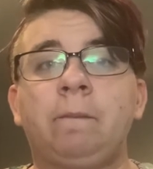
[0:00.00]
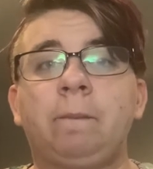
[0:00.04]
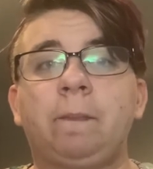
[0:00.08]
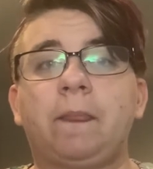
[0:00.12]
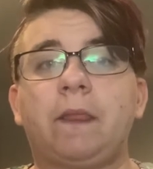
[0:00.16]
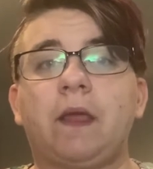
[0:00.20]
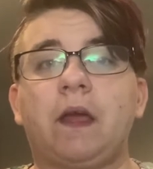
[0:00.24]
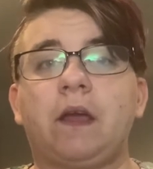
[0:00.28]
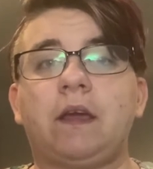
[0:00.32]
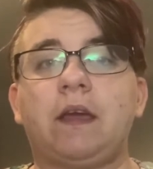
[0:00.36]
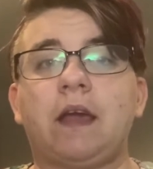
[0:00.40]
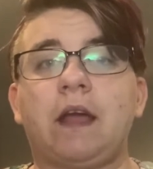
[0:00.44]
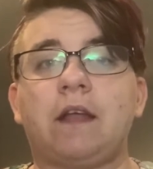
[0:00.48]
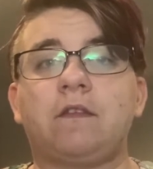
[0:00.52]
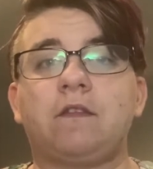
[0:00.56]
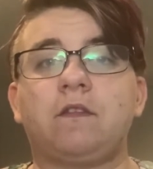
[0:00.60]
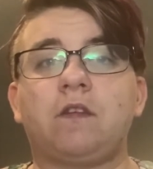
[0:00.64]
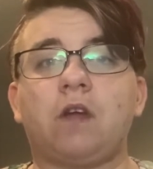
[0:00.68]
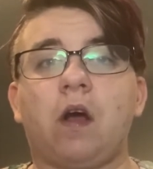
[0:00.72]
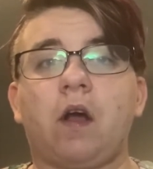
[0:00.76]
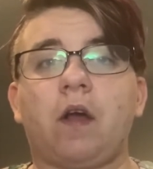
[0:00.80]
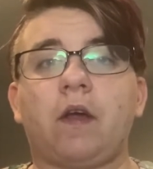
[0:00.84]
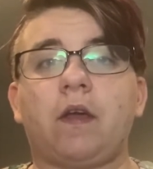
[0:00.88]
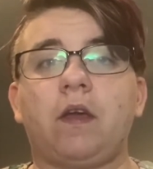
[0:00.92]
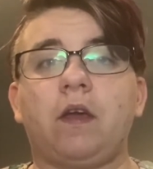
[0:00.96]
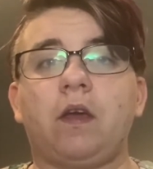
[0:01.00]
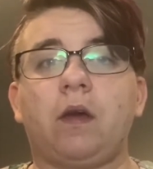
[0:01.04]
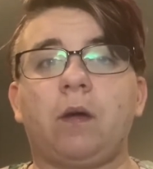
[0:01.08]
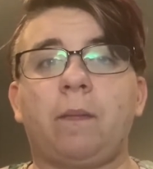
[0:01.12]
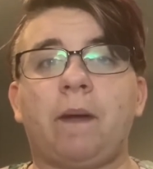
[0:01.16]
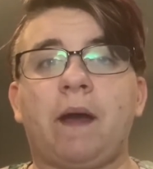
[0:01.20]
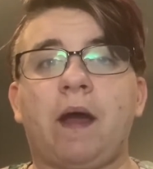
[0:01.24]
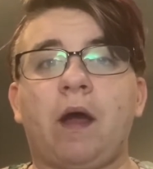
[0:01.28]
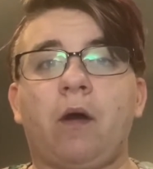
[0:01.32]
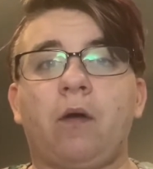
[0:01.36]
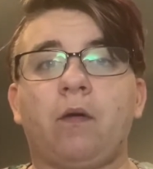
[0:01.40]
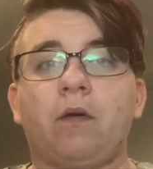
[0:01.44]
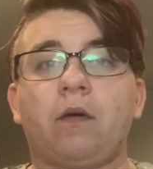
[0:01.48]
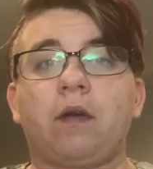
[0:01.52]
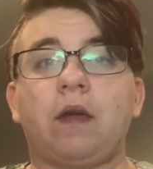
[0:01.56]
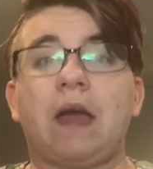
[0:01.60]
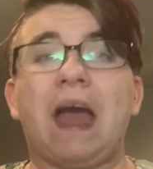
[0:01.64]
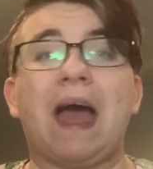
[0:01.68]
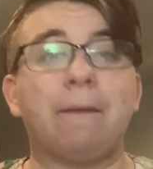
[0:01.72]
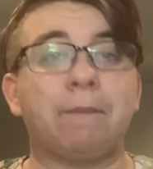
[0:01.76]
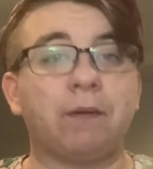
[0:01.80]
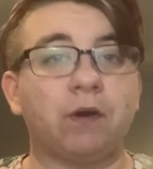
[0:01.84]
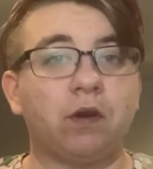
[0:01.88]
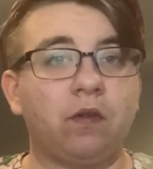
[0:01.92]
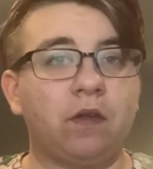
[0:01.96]
against talking about
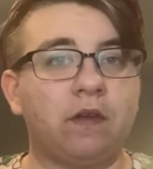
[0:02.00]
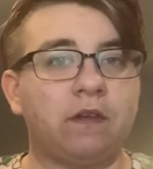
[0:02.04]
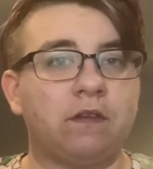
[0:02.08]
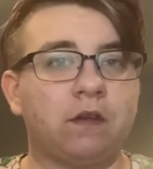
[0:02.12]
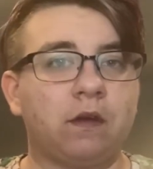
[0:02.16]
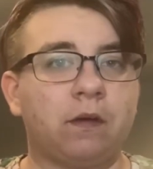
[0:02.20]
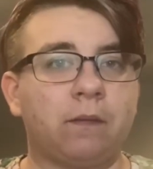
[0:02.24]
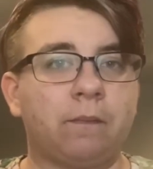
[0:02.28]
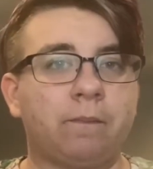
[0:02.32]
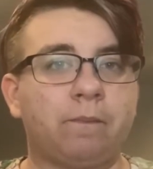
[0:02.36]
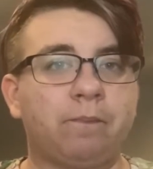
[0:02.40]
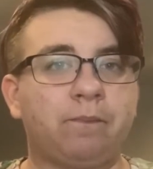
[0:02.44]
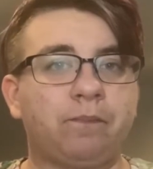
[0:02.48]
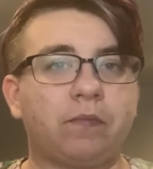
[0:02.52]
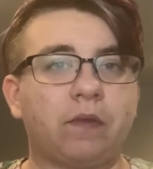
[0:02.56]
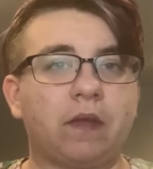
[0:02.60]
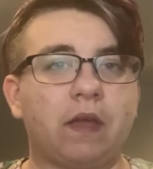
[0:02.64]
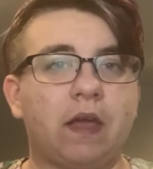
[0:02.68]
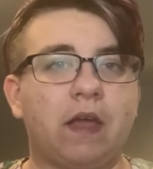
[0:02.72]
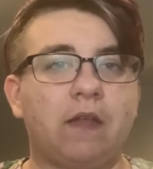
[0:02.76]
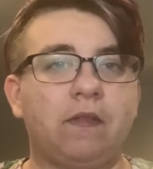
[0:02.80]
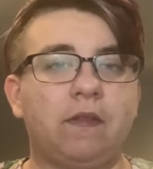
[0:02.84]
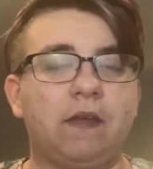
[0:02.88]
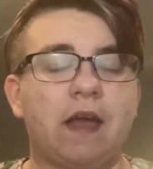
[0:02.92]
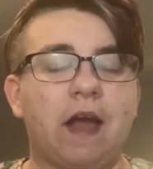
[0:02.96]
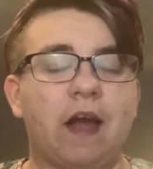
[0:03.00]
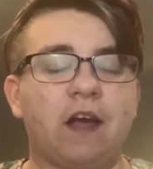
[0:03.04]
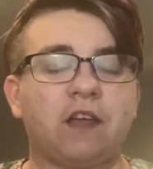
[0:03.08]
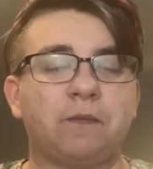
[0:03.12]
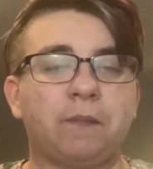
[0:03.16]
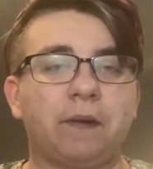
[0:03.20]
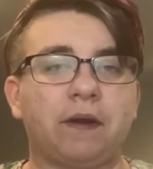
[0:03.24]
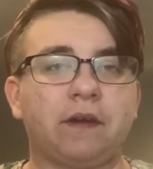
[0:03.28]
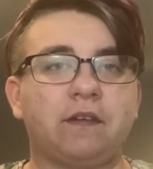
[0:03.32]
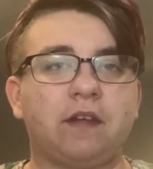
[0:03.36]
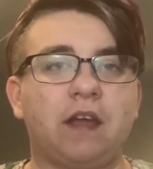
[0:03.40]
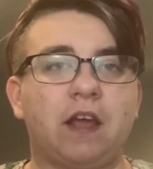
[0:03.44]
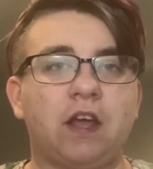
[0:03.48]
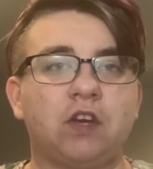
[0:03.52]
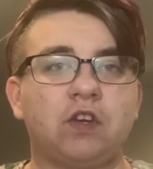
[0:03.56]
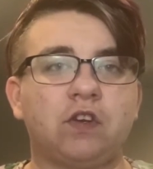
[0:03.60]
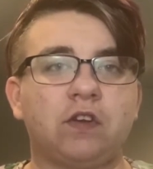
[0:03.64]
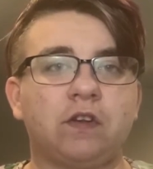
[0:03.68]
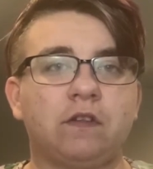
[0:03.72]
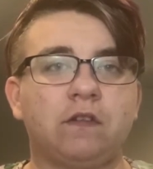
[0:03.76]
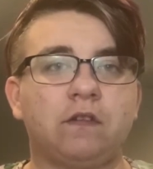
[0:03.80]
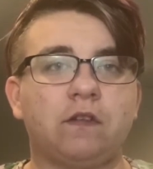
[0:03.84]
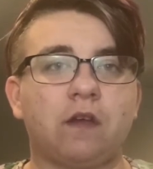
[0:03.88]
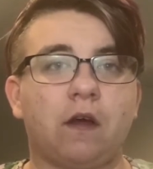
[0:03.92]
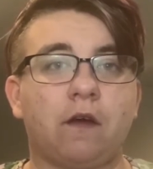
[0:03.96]
capitalism, and the
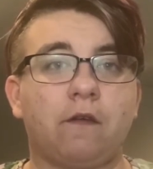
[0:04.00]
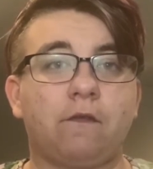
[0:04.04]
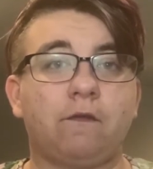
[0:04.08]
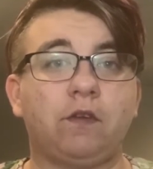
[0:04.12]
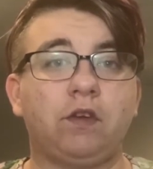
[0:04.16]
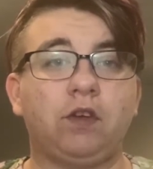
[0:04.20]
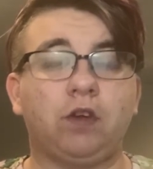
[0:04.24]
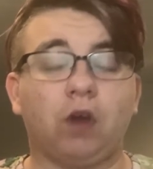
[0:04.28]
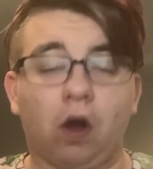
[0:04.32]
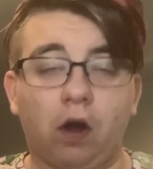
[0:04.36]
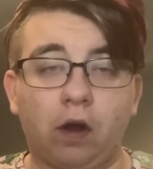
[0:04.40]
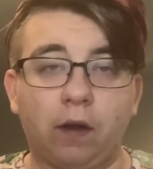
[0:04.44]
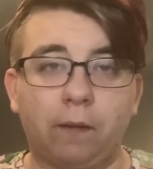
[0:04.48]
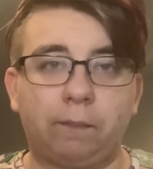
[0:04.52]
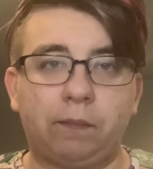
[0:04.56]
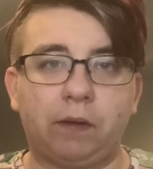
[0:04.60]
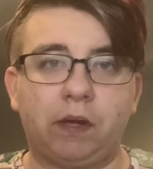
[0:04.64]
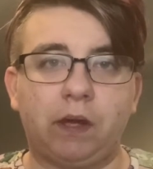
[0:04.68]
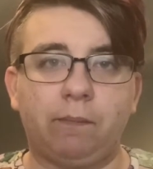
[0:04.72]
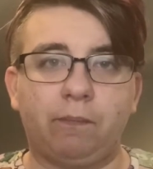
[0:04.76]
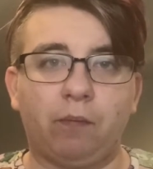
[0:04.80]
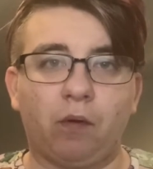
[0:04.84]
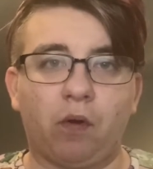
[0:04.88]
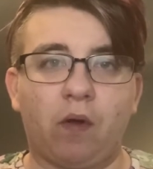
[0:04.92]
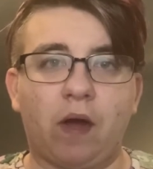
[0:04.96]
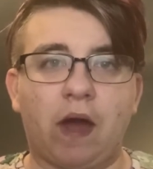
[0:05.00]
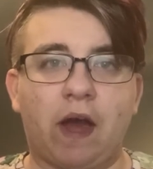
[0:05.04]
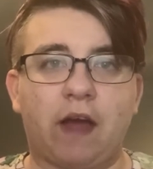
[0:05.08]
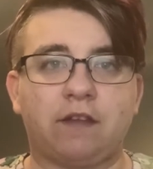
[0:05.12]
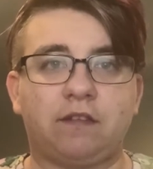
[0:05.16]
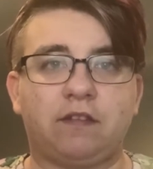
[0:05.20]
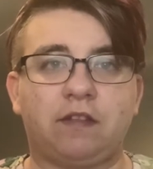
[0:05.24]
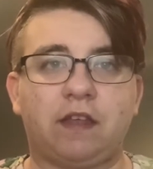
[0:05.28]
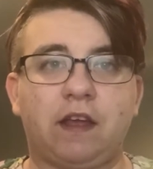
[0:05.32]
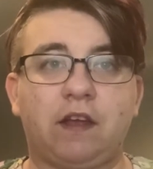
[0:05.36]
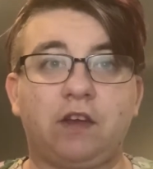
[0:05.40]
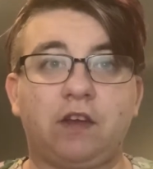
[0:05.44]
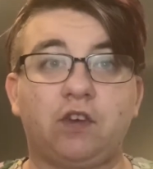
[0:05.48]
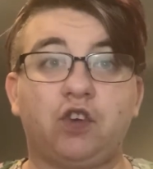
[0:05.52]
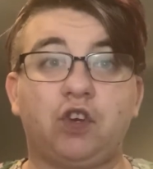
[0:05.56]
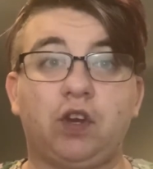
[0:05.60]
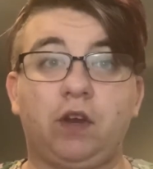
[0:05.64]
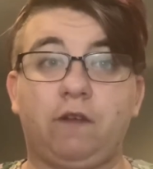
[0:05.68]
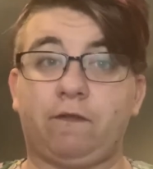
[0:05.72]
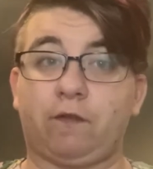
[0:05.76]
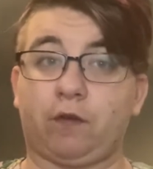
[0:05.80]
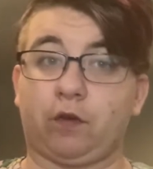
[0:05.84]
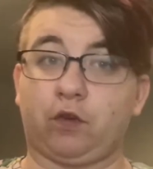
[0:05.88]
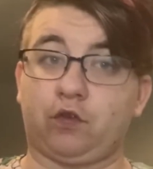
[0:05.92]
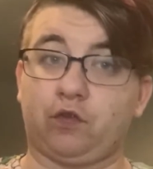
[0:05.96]
expectations of young people as they
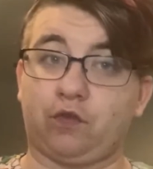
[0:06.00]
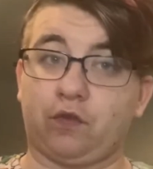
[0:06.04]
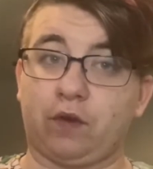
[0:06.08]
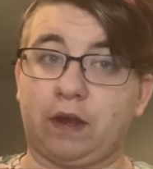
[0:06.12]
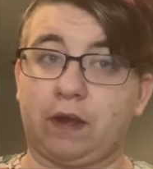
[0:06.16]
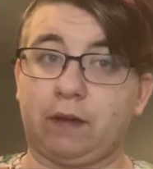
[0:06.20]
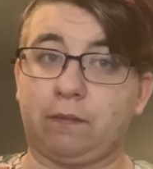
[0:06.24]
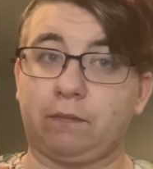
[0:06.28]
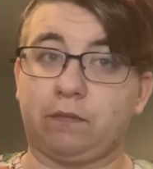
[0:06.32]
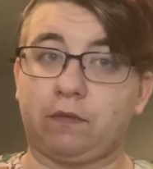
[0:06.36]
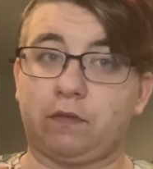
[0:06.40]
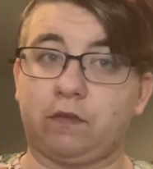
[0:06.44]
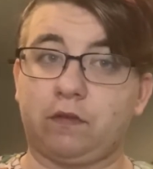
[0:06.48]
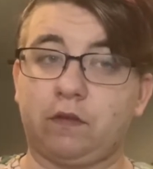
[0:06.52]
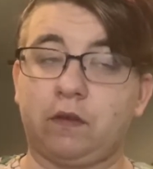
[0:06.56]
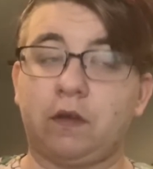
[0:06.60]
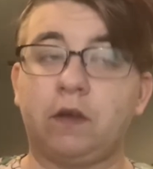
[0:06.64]
achieve their dreams.